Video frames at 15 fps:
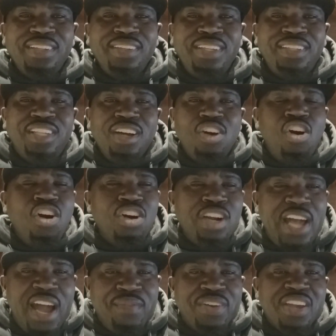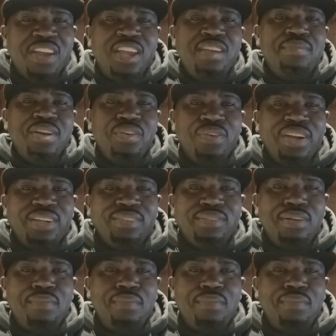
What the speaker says: They tell all the African immigrants,